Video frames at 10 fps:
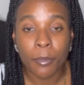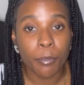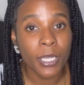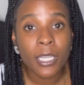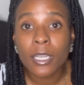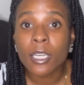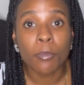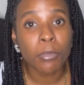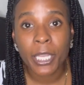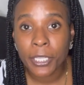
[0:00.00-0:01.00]
Being a
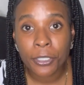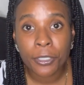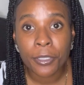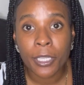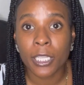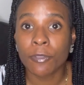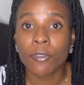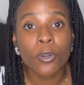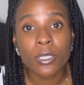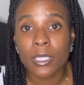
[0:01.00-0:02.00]
complainer and
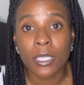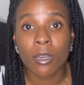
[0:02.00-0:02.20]
focusing